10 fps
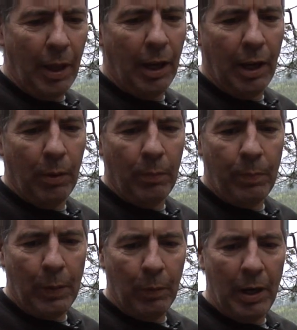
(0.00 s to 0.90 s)
Uh,
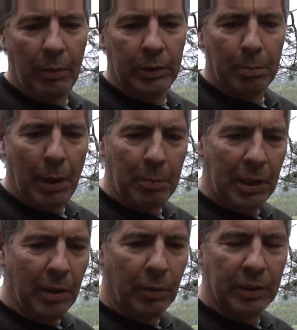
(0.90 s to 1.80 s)
when I was a
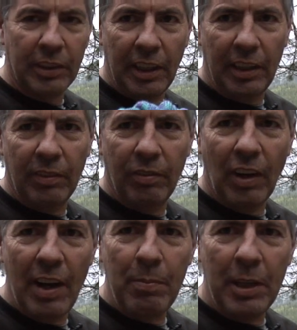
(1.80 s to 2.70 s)
puppy, was a
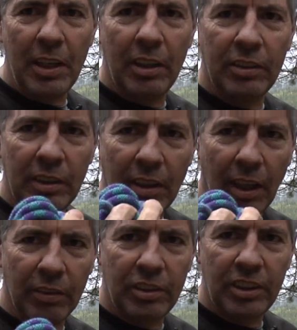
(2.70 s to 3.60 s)
five meters
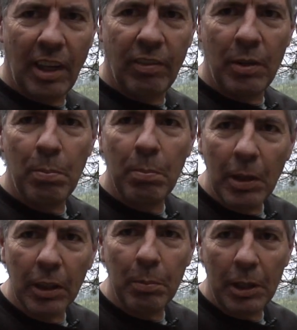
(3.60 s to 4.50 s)
of seven
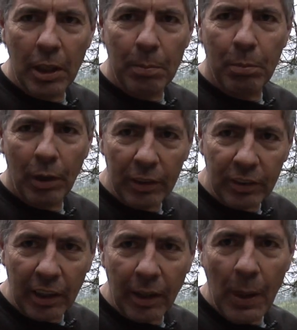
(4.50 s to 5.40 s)
millimeter
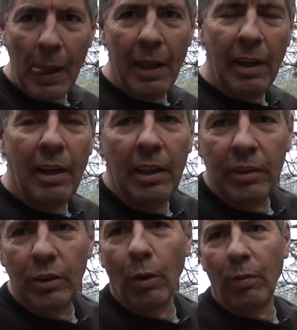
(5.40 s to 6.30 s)
prusik.
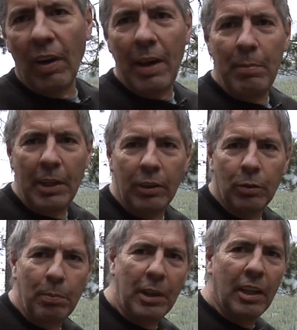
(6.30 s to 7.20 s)
So five meters
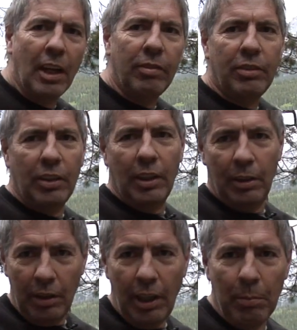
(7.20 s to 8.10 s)
would be enough
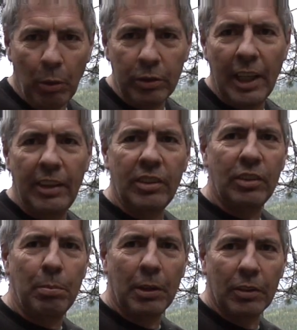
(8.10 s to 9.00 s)
to, in most cases,
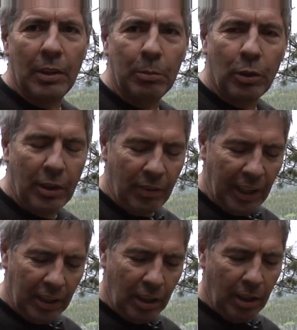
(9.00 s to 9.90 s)
to build some sort of
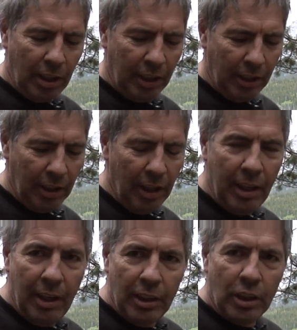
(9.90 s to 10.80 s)
anchor and
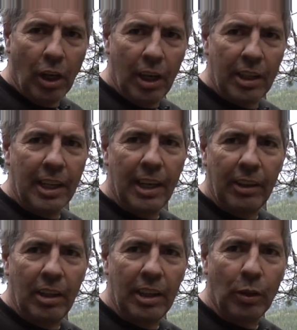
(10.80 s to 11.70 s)
draw it
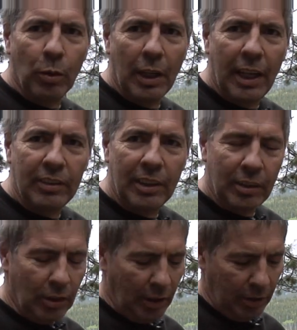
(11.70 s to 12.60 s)
together and equalize
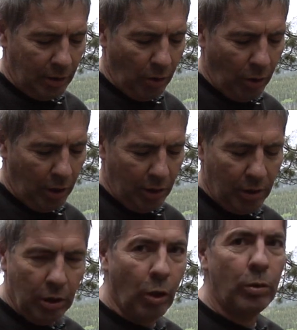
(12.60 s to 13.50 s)
it and, or
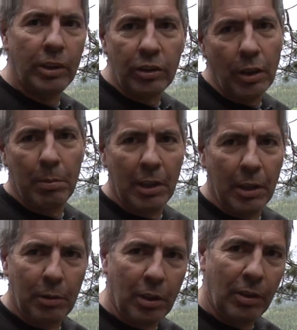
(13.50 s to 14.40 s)
load distribute
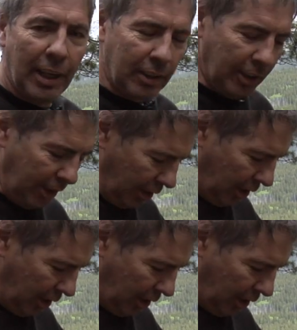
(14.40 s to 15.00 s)
it correctly.